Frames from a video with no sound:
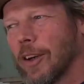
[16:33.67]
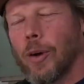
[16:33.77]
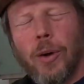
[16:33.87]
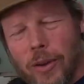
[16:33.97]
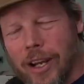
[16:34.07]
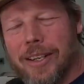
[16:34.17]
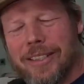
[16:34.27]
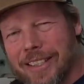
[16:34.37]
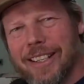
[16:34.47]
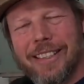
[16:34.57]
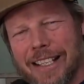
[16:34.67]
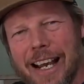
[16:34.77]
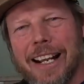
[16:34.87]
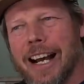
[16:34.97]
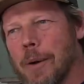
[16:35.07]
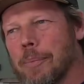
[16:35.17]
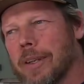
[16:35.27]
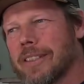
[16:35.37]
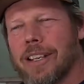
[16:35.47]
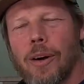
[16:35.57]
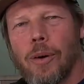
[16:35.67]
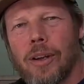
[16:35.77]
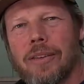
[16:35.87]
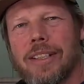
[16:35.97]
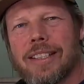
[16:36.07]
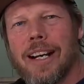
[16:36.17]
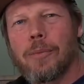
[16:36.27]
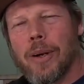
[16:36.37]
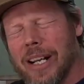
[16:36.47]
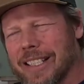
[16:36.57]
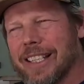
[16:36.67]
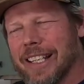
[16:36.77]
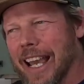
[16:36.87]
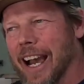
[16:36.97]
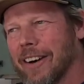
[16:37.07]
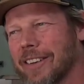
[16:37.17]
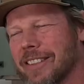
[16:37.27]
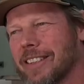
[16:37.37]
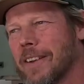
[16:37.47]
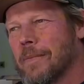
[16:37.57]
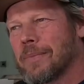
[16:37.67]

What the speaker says: All those things add up. But so all of a sudden when I did the calcs,